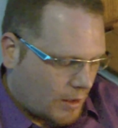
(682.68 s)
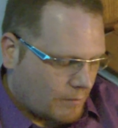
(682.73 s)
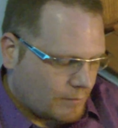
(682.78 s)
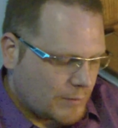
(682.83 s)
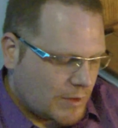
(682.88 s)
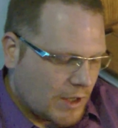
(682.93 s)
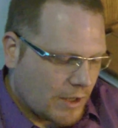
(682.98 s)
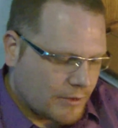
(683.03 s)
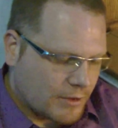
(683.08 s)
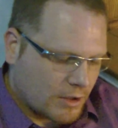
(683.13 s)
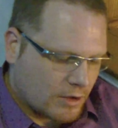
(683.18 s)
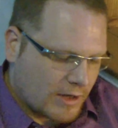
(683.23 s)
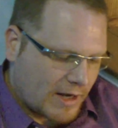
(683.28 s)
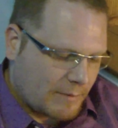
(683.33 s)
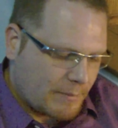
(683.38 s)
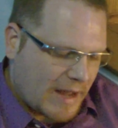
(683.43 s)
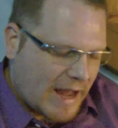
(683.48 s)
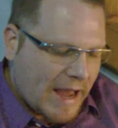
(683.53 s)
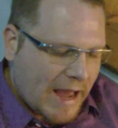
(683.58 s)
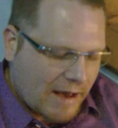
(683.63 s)
the other
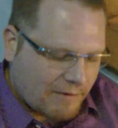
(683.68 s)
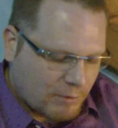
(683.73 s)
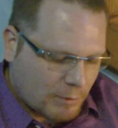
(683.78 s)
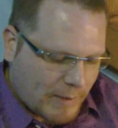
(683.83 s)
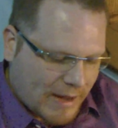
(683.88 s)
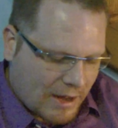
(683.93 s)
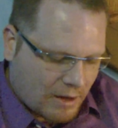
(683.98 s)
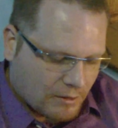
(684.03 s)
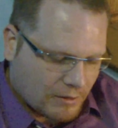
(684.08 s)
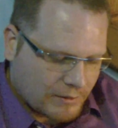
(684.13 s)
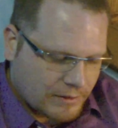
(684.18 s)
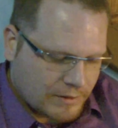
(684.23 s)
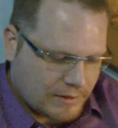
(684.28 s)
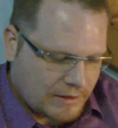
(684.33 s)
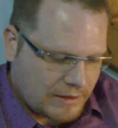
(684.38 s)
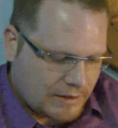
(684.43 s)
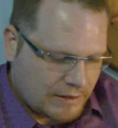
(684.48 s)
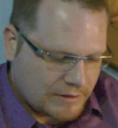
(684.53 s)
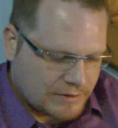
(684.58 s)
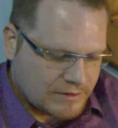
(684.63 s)
gripe I have about
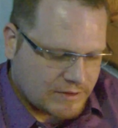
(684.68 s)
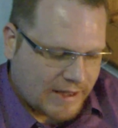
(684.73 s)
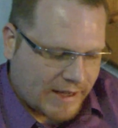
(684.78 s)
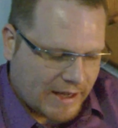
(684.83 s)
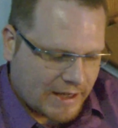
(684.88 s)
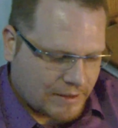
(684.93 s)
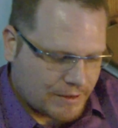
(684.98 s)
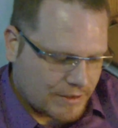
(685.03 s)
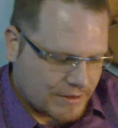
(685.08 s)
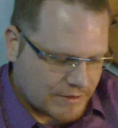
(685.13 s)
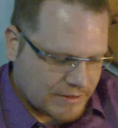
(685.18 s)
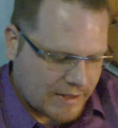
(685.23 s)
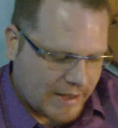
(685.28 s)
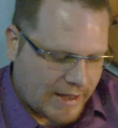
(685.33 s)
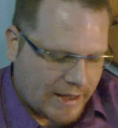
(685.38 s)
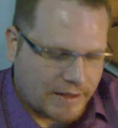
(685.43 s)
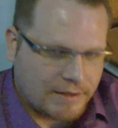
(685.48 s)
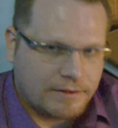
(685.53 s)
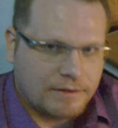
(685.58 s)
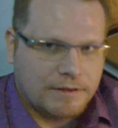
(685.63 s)
the stand is
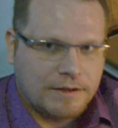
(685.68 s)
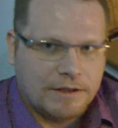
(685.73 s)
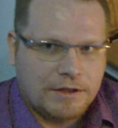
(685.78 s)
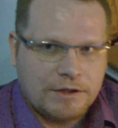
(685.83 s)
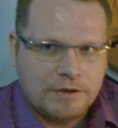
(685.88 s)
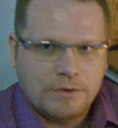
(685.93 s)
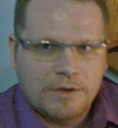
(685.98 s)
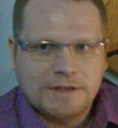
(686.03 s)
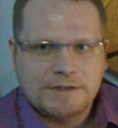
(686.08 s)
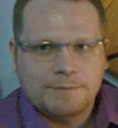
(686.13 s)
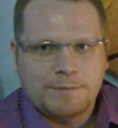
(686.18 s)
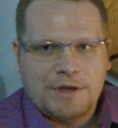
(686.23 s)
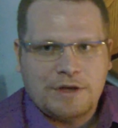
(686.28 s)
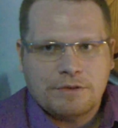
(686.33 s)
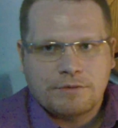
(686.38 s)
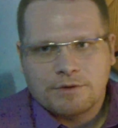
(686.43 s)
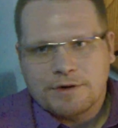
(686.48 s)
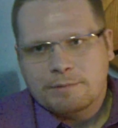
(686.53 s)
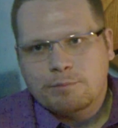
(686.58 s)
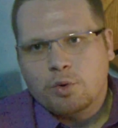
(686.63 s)
that the USB
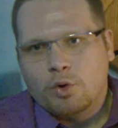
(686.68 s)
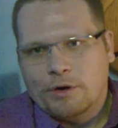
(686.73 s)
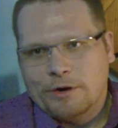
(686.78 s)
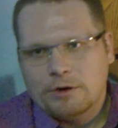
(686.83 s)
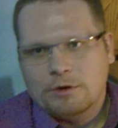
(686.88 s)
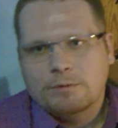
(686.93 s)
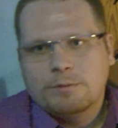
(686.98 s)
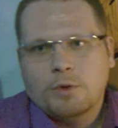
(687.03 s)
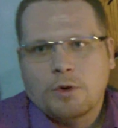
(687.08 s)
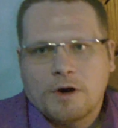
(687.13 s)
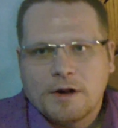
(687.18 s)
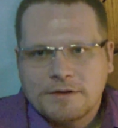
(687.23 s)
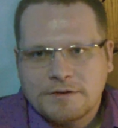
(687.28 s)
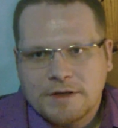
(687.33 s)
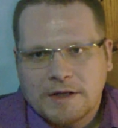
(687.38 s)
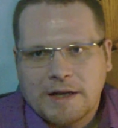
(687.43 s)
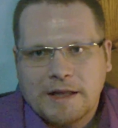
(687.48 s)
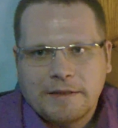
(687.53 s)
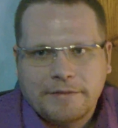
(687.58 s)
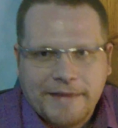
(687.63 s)
3.0 ports
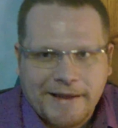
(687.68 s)
in it,